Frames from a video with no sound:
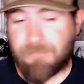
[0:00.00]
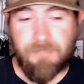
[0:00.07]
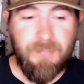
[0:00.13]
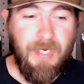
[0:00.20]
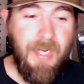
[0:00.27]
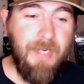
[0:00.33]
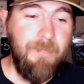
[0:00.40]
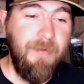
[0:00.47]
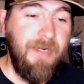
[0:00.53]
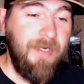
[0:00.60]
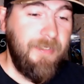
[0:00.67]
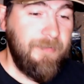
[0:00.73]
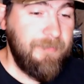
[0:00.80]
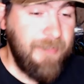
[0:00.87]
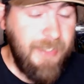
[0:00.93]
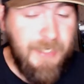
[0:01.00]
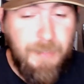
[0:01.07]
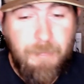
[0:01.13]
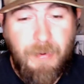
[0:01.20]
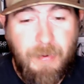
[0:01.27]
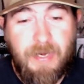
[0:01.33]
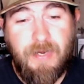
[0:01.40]
Hey man,
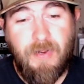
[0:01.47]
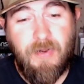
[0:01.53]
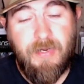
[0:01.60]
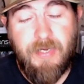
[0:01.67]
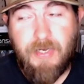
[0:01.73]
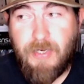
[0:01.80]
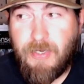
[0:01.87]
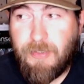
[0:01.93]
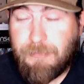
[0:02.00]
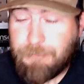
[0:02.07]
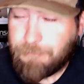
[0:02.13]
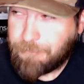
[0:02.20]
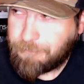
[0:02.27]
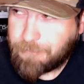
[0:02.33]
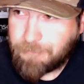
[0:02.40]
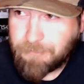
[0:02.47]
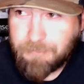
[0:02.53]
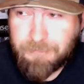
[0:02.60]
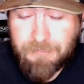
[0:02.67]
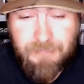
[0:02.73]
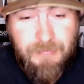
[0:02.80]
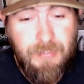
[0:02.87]
anybody on here
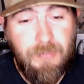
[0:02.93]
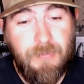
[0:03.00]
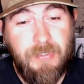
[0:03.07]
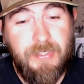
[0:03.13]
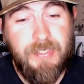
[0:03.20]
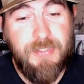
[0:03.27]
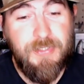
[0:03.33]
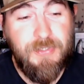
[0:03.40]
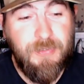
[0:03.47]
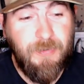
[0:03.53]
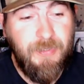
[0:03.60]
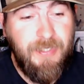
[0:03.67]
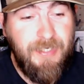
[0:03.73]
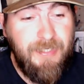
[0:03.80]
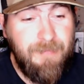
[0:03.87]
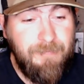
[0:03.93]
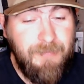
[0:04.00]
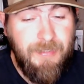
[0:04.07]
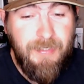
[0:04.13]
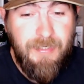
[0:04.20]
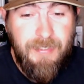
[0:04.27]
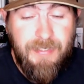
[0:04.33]
or in this stream
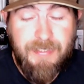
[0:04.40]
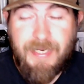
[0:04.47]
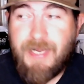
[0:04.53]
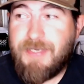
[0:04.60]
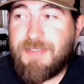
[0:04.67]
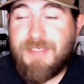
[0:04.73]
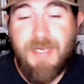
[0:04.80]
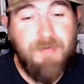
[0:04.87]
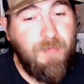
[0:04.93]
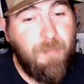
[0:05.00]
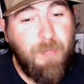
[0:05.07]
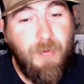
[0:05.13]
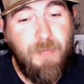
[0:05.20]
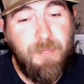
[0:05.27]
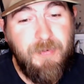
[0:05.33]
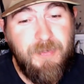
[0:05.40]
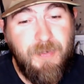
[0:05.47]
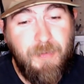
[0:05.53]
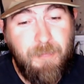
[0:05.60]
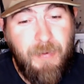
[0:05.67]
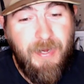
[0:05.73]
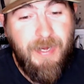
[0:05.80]
that has never pooped in their
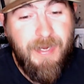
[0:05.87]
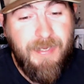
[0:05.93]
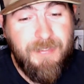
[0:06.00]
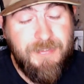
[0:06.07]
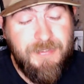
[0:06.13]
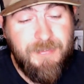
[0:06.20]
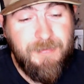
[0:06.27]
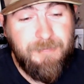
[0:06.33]
pants,